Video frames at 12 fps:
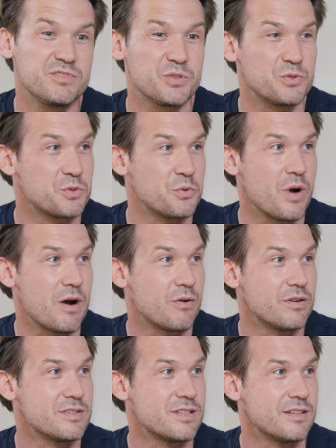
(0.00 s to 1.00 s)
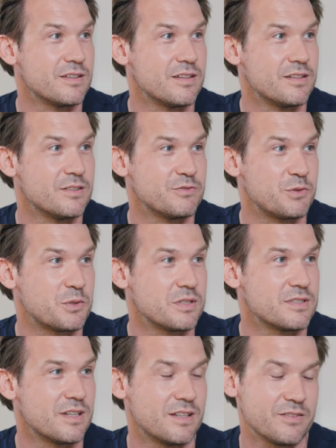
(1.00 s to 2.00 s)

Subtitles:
to 2 hours in the forest.